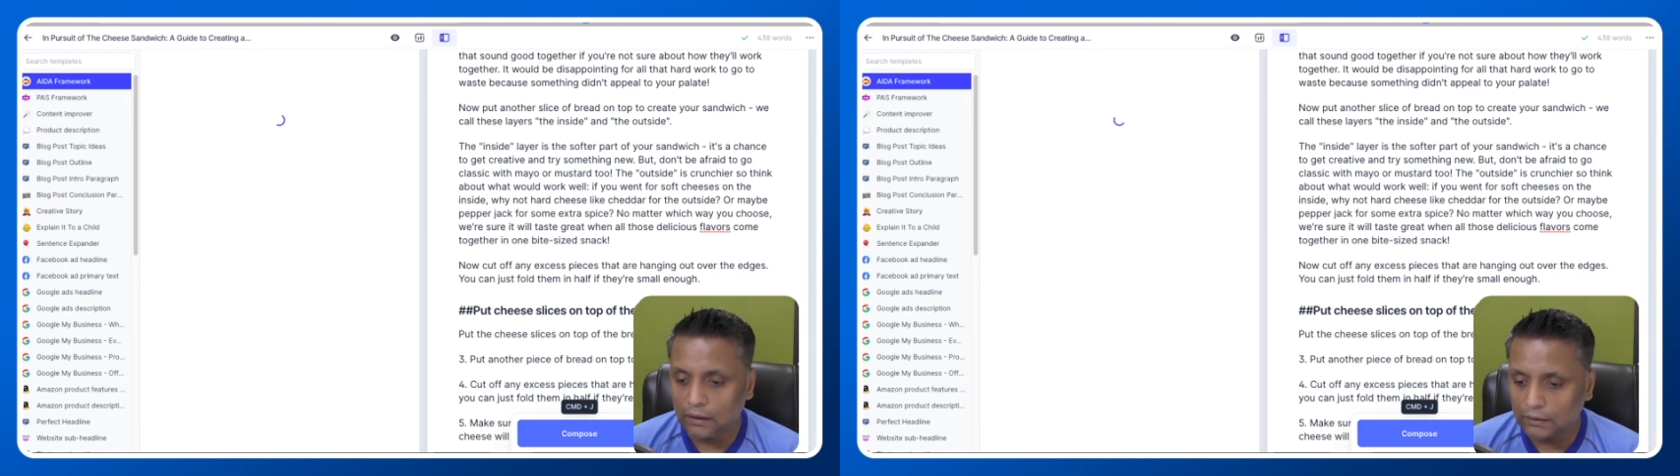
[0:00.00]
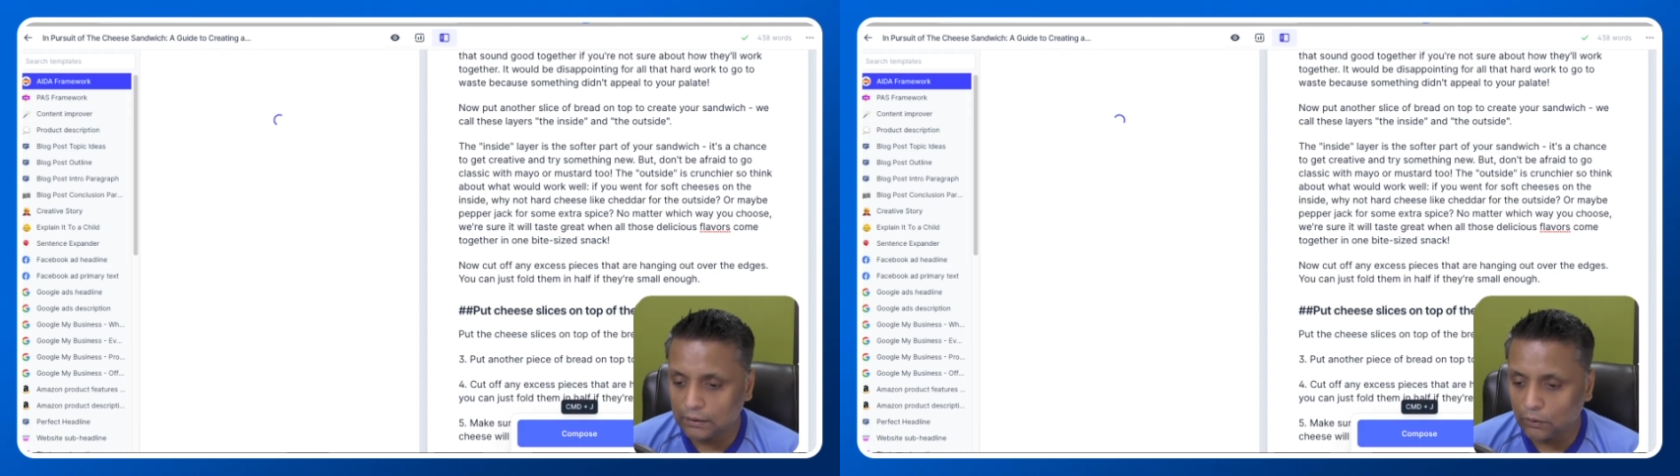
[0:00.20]

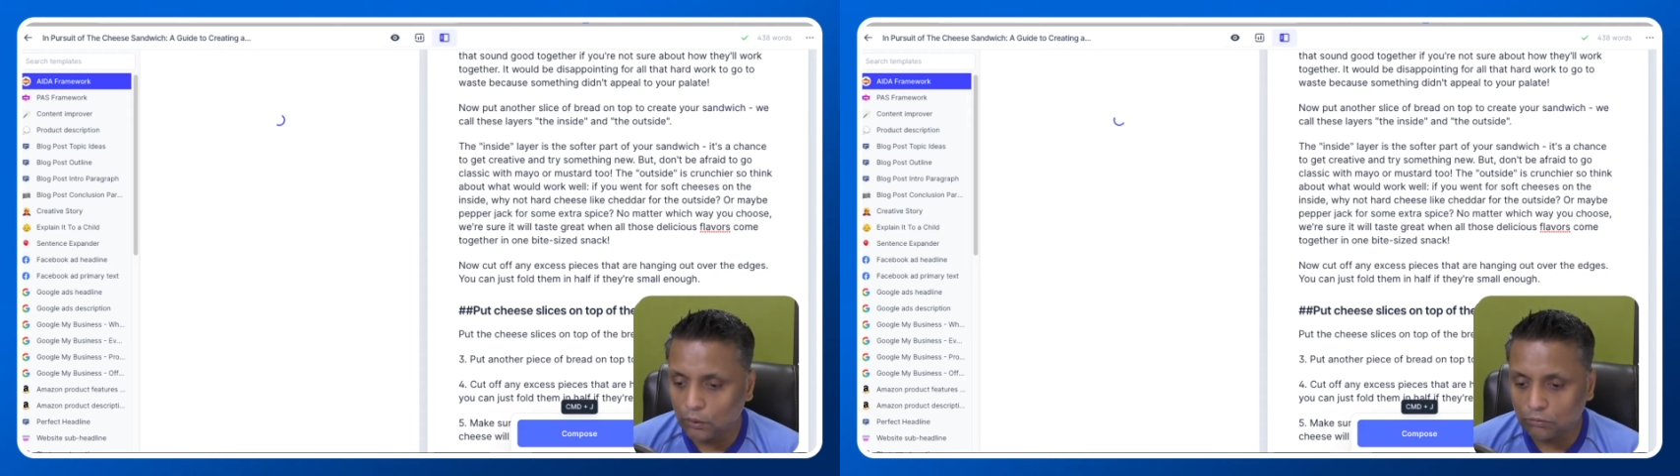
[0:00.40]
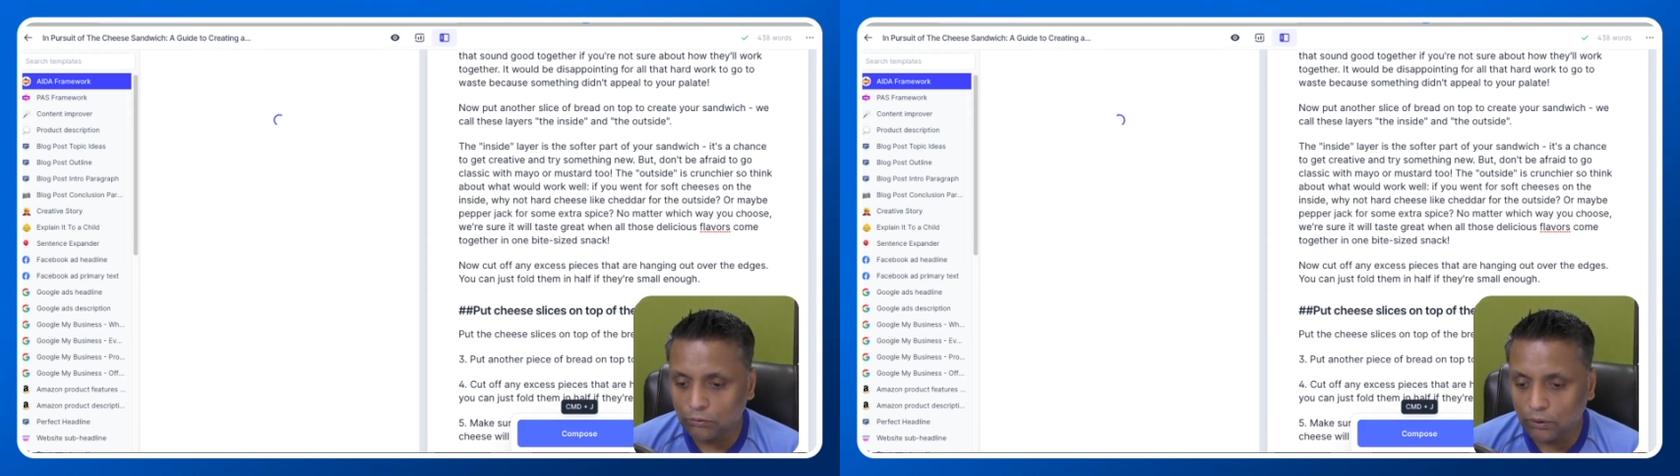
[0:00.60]

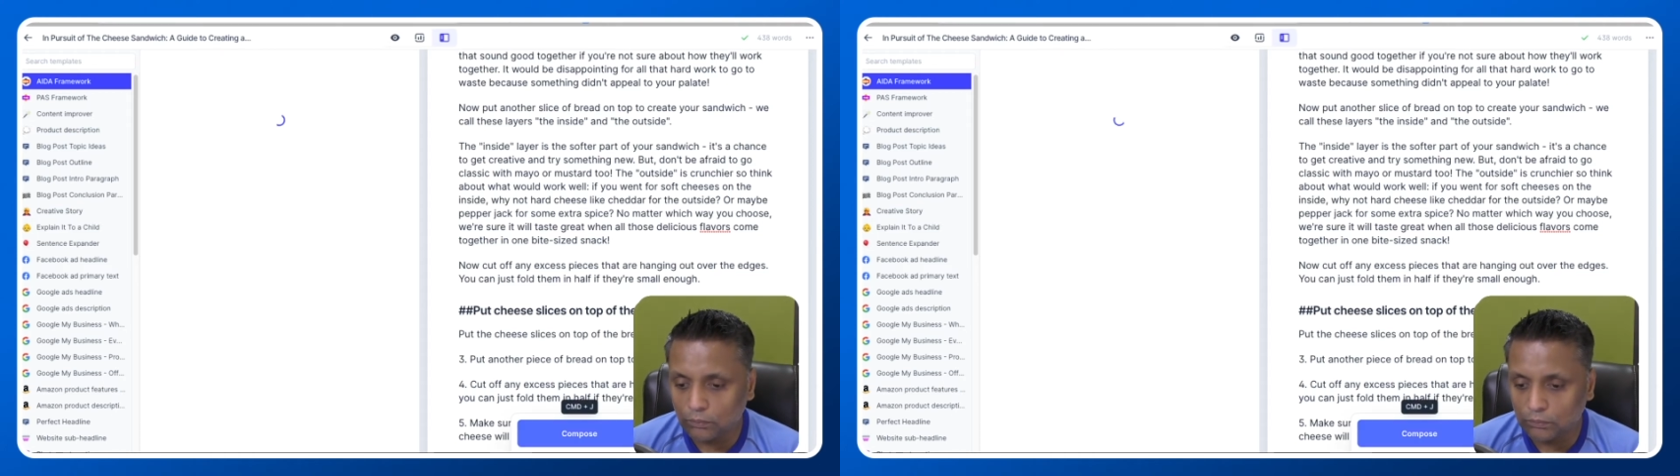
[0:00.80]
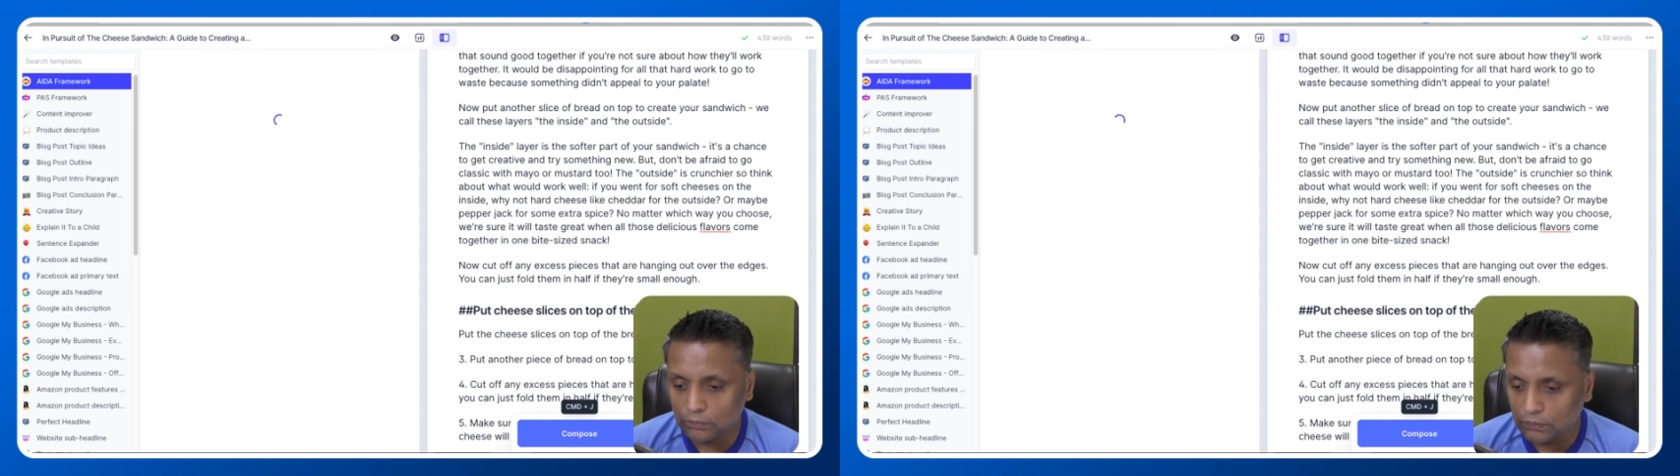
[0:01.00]
long form